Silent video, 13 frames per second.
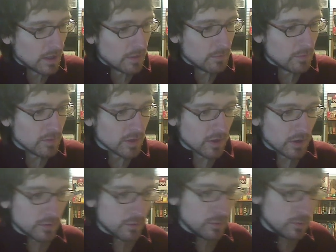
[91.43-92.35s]
Moving
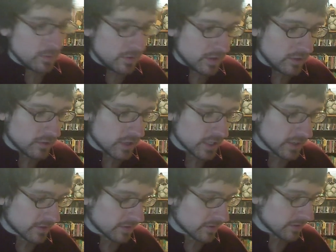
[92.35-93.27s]
on to the
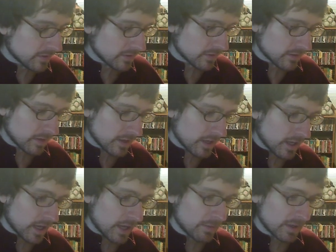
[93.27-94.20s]
Genesis,
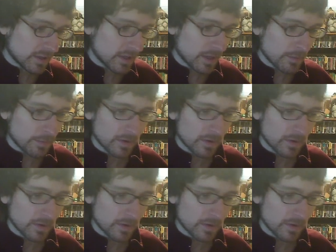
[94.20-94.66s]
I picked up